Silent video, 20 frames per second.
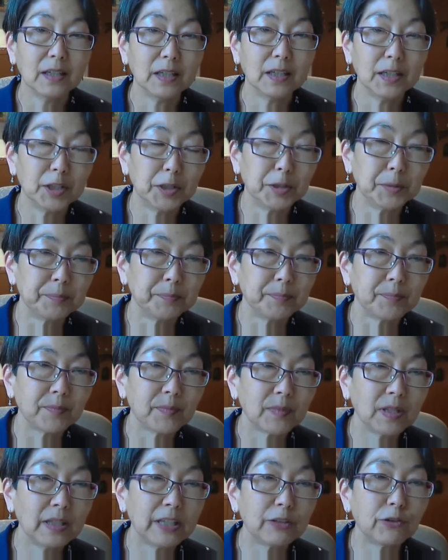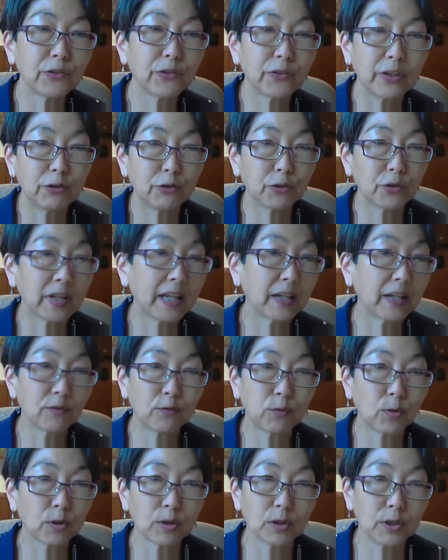um, the legislatures can't
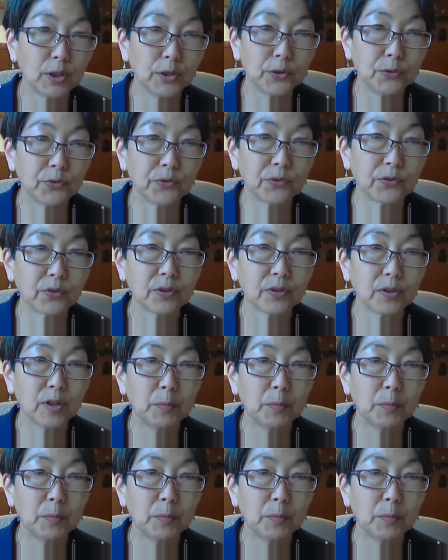foreclose